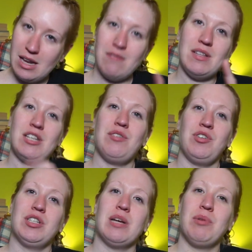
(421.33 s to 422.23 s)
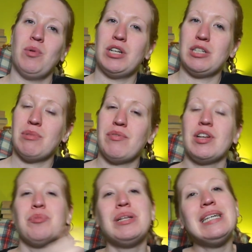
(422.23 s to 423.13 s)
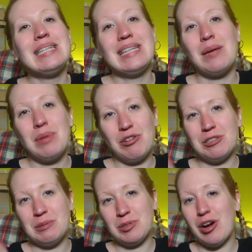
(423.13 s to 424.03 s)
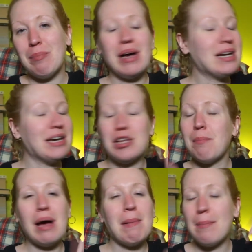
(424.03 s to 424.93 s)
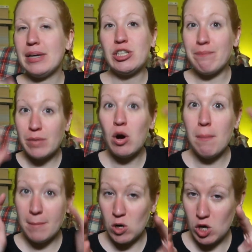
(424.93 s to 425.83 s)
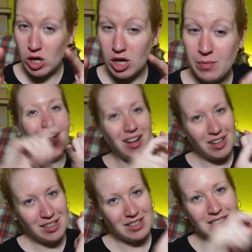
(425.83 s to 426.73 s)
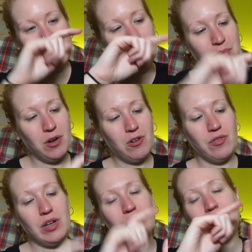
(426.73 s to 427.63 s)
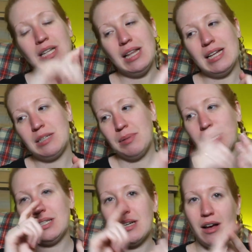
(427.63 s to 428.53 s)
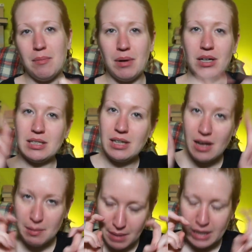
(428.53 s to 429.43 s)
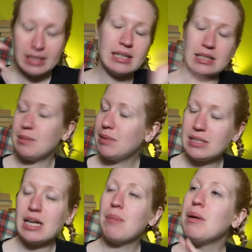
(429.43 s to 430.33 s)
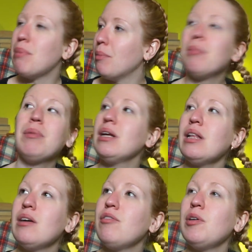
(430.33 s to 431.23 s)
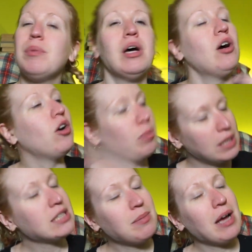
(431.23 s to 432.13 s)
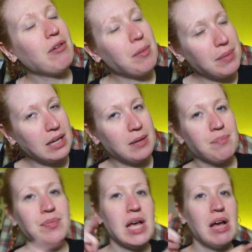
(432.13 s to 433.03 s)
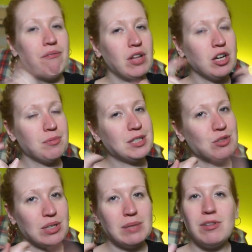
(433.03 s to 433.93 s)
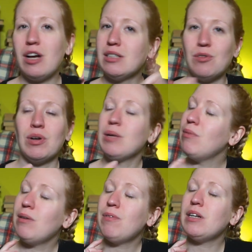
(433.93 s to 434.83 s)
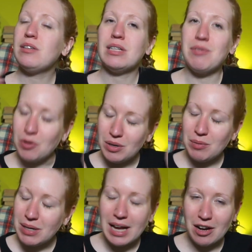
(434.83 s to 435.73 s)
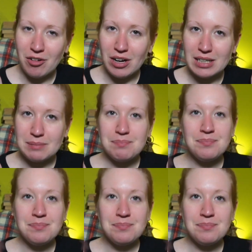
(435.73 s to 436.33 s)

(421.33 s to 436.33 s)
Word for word: And if this is the first time you're watching my video, please hit that big red subscribe button down there by my picture for more hauls, book reviews, let's plays, unboxing, unbagging, because some of these come in a bubble manila envelope or plastic bag wrap thingy, vlogmas, random vlogs, and random random videos I have no idea categorize.